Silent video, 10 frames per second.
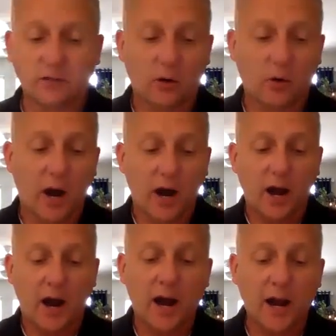So
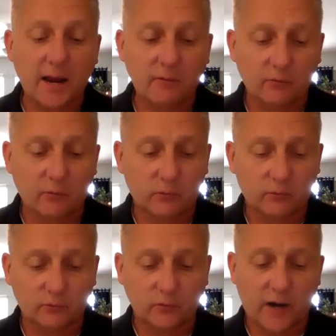I
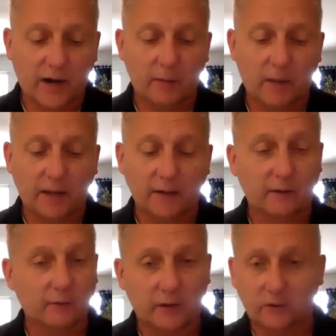recommend,
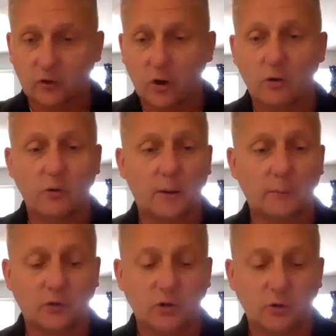and it's all up
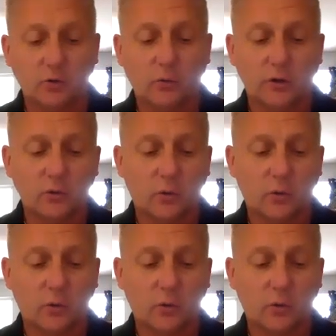to you how